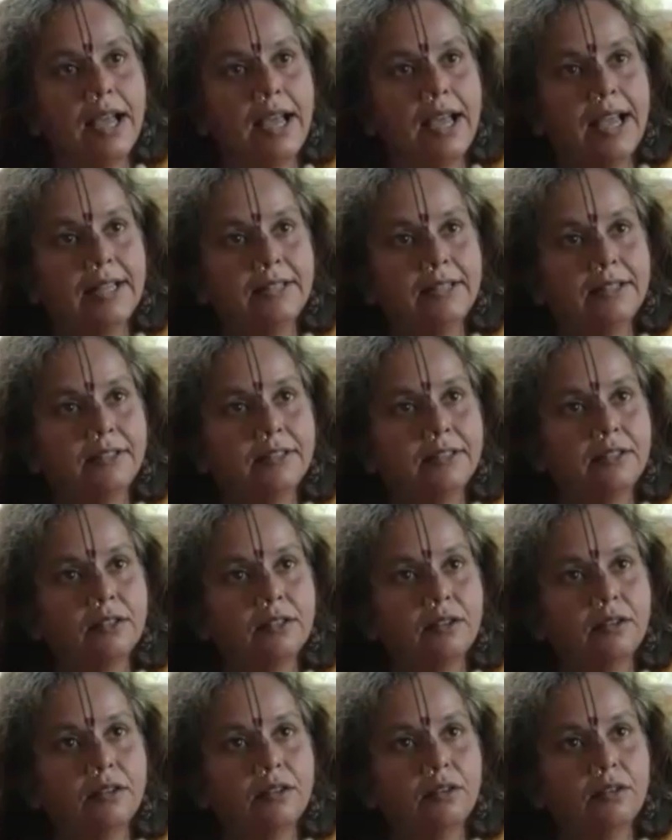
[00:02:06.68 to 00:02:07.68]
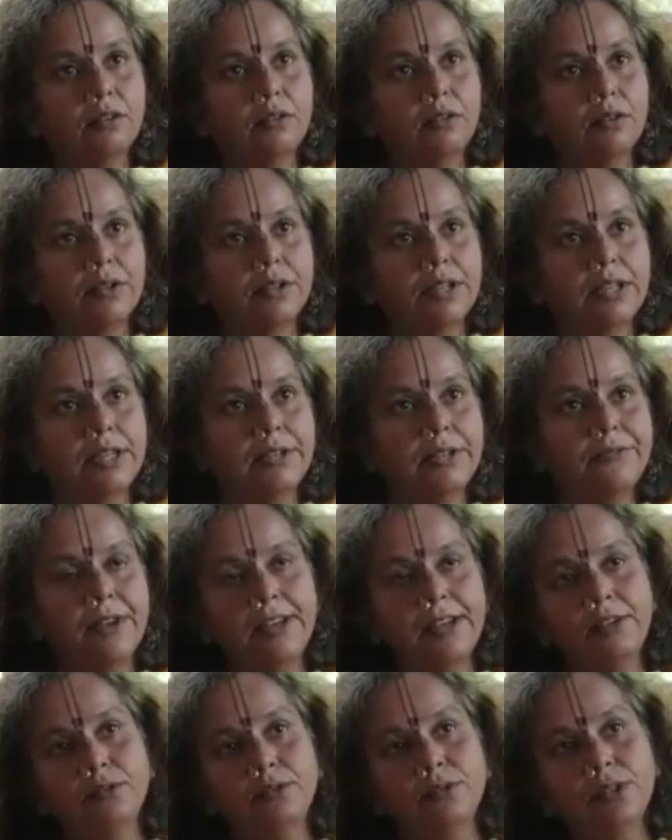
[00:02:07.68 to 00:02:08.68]
And if
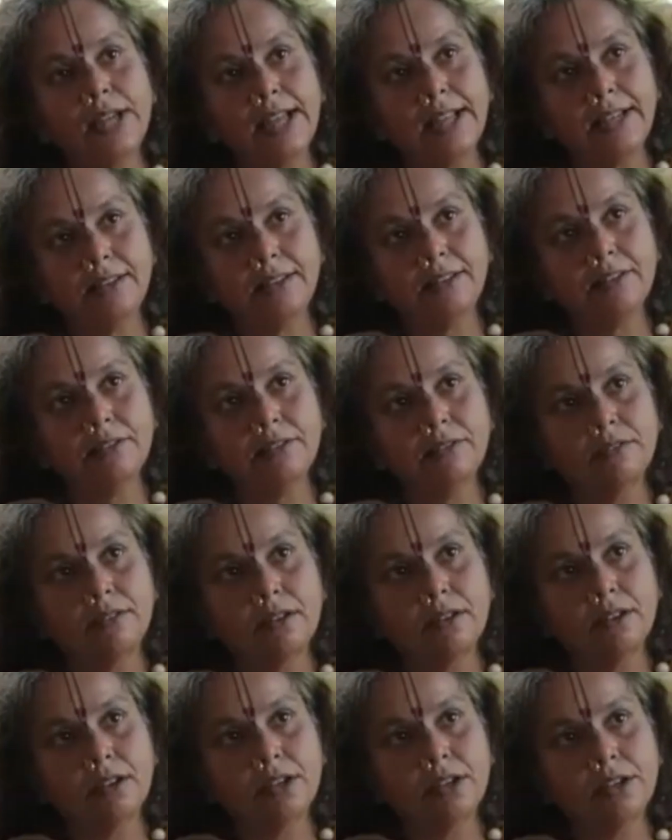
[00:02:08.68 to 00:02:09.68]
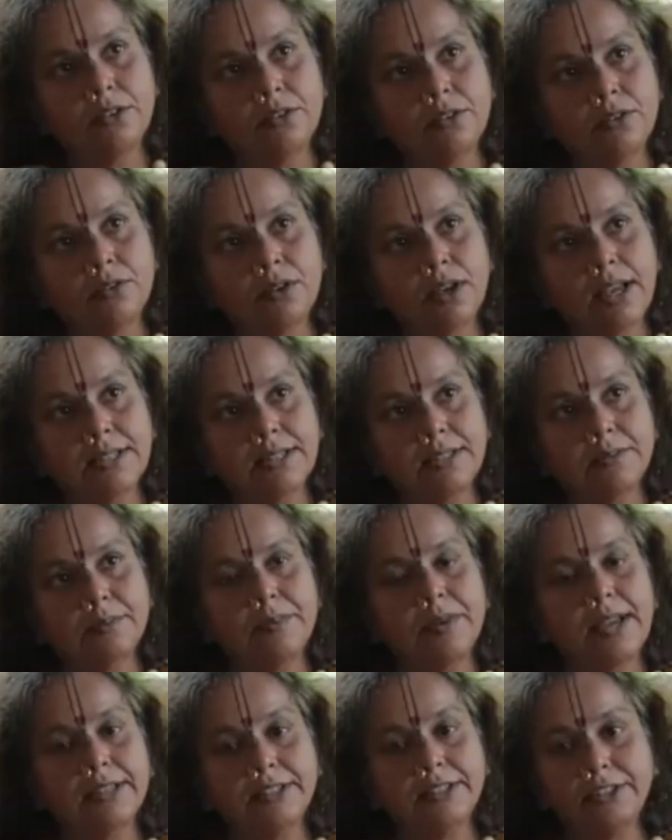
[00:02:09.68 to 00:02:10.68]
I look at, as a
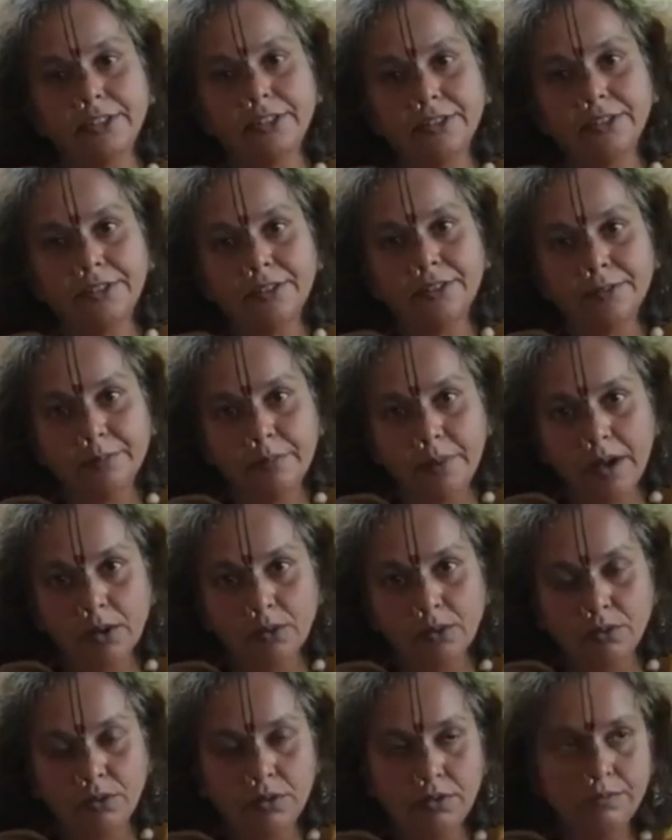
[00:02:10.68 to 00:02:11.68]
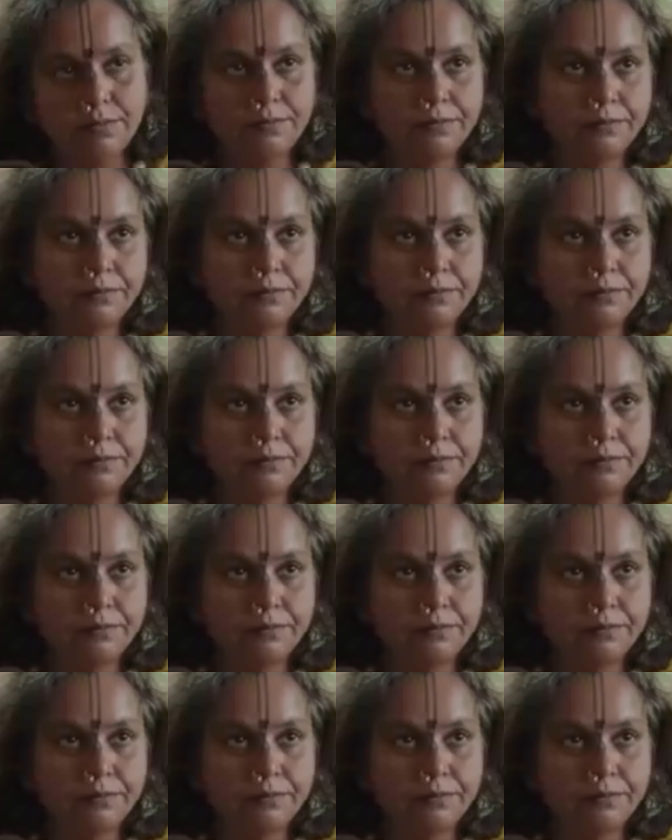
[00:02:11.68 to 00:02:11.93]
practitioner of Baul,